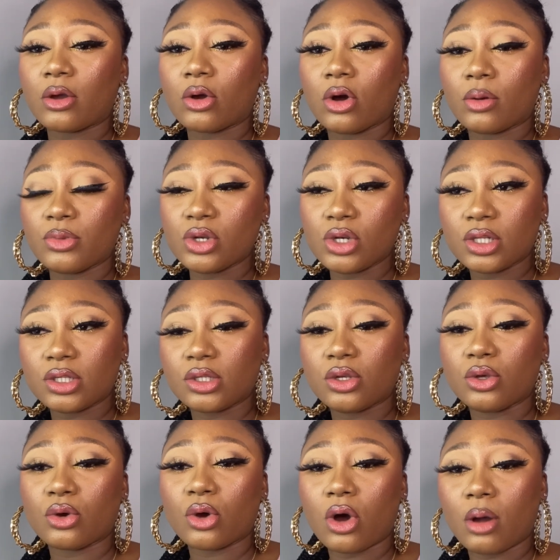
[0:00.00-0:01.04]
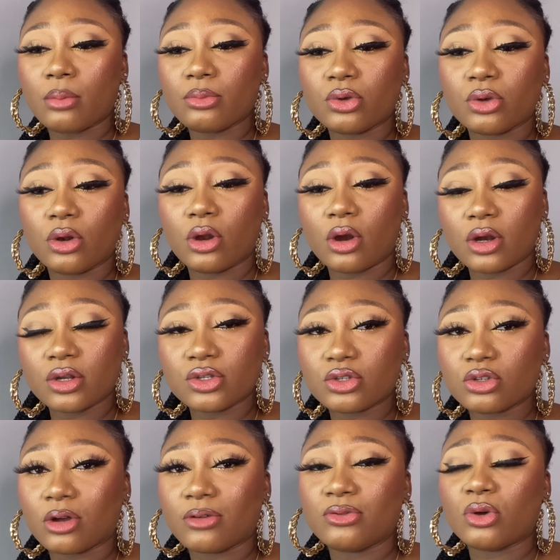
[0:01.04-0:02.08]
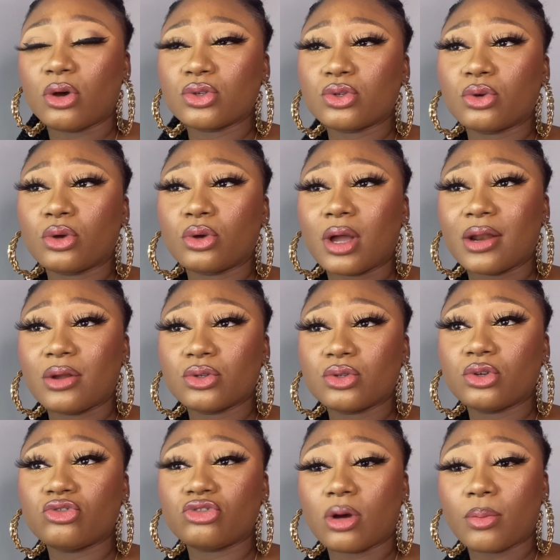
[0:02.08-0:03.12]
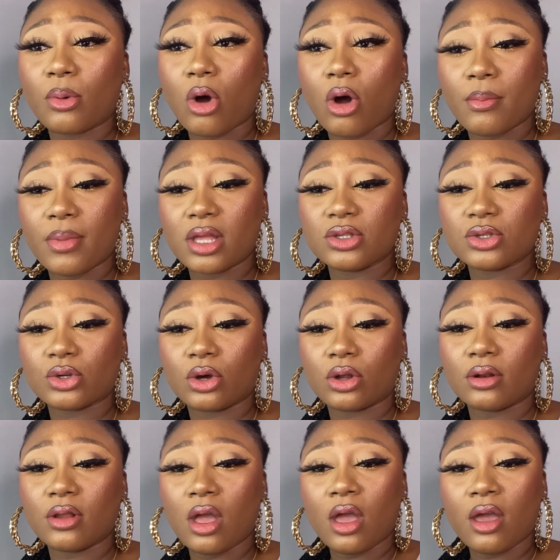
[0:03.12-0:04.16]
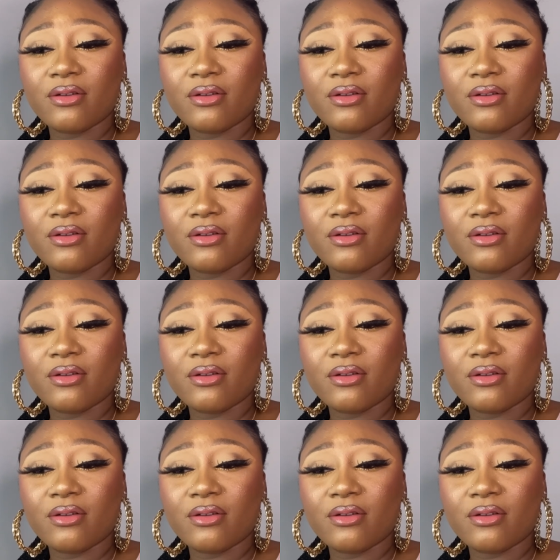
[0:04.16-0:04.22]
a community you come you learn stuff you also you can also drop comments on